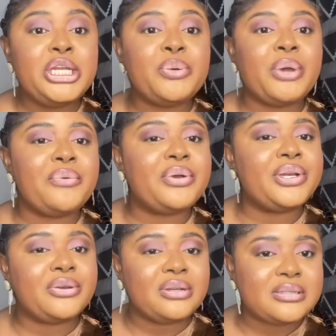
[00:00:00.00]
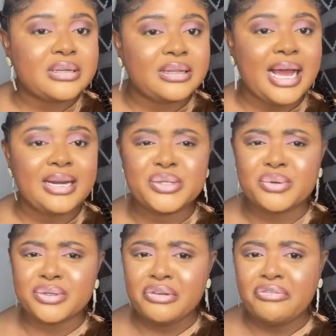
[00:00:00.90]
They were reducing, and it
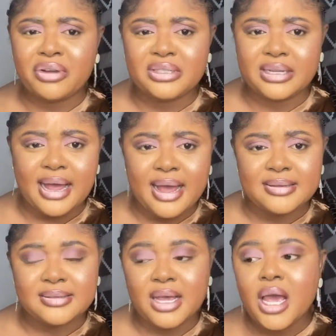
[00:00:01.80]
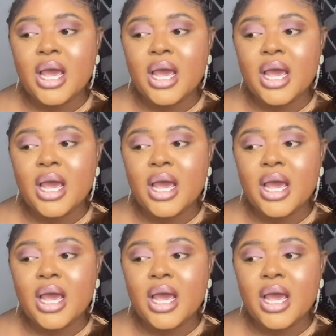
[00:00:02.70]
was not funny, guys.